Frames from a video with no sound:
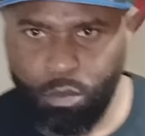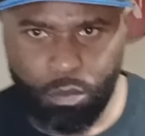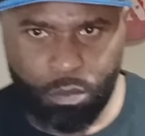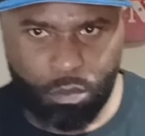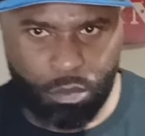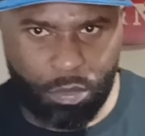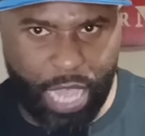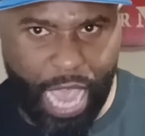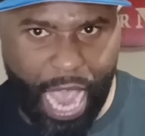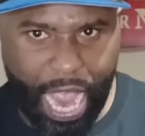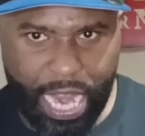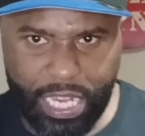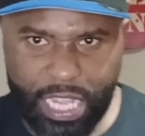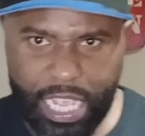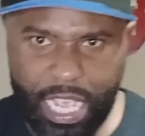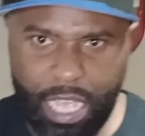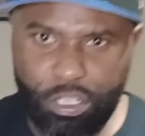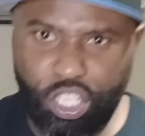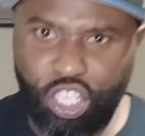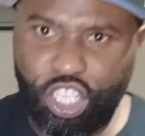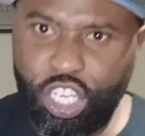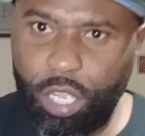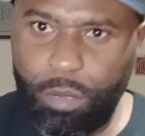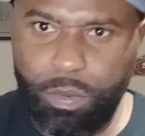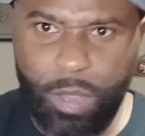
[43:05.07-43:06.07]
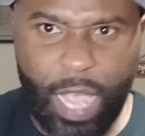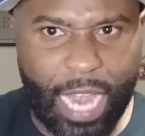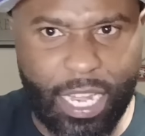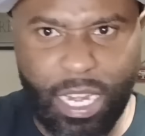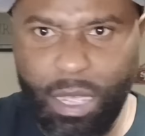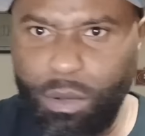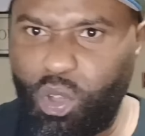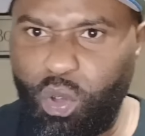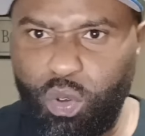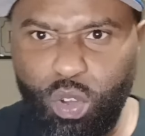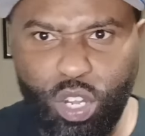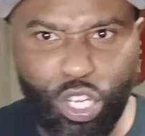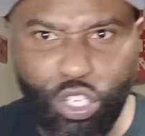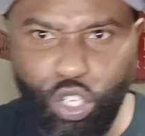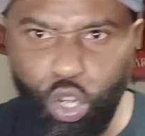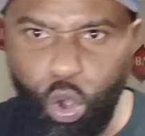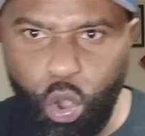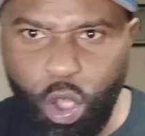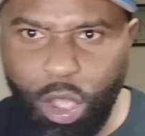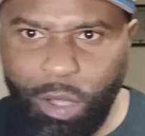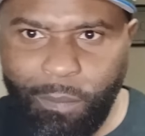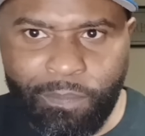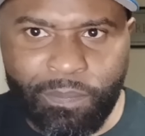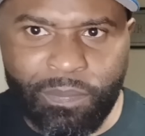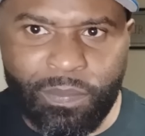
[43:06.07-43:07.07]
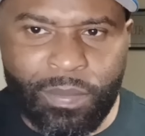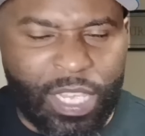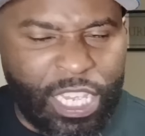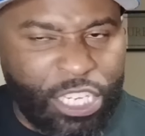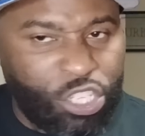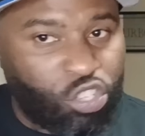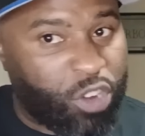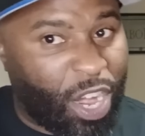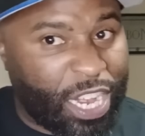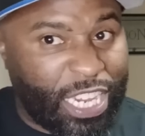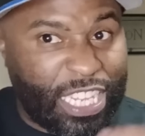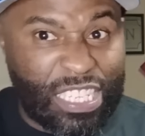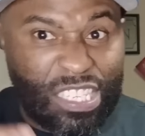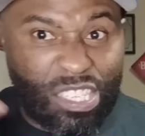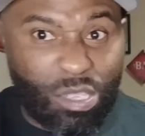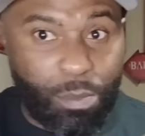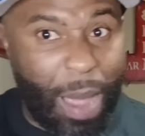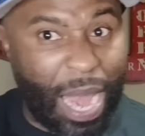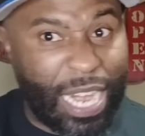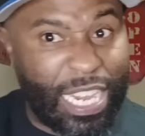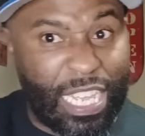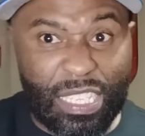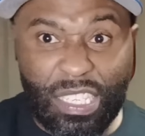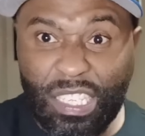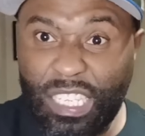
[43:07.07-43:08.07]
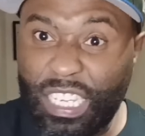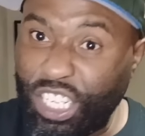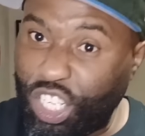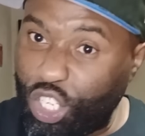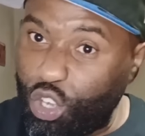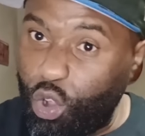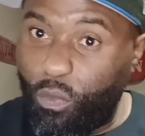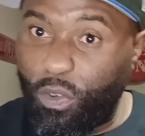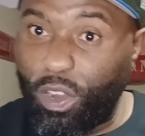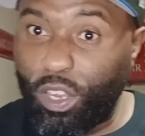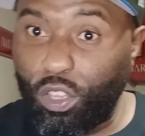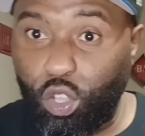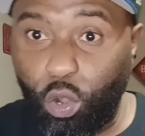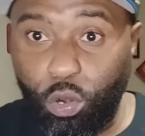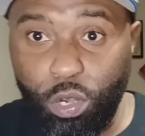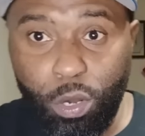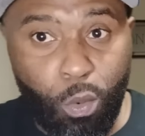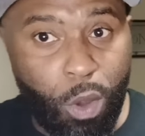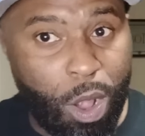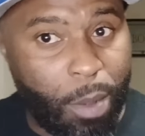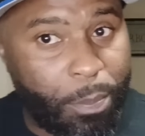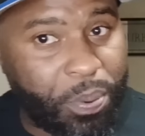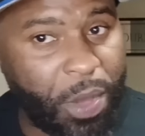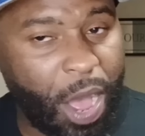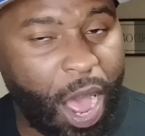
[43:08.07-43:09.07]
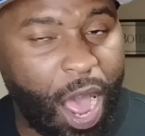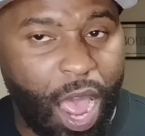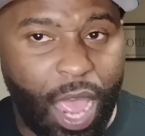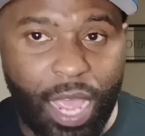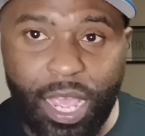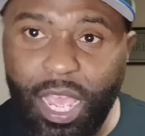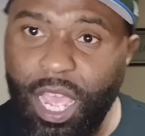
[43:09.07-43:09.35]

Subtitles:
Goddamn, Chip, goddamn, go to the door. He trying to get somebody attention over in 31 pod.